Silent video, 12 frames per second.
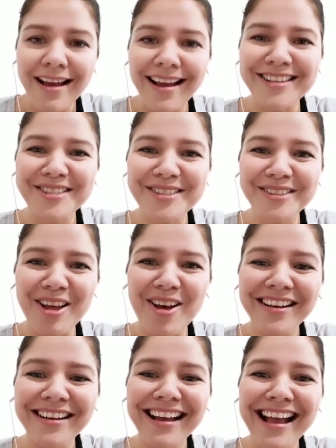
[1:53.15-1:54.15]
as
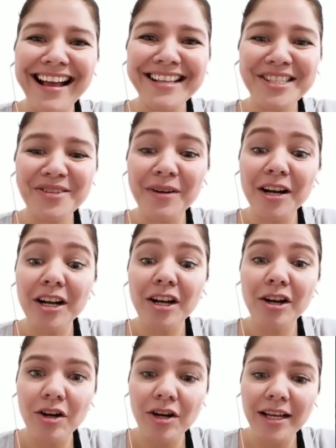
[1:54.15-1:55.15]
long as you are
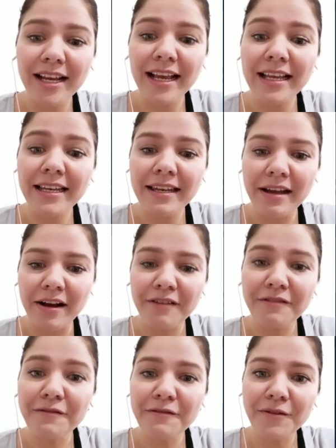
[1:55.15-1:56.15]
good
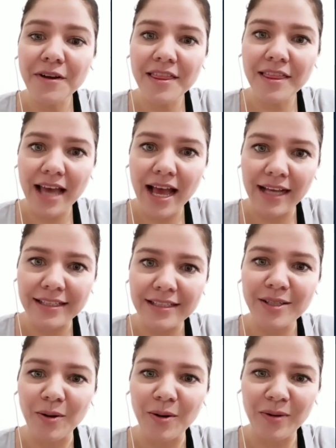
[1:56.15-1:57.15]
enough for
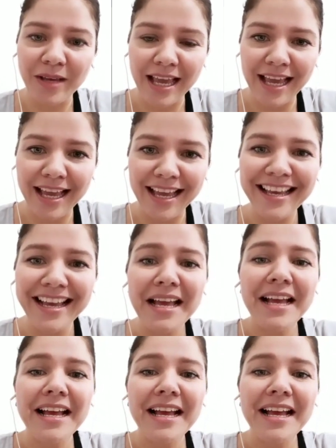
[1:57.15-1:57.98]
that, okay?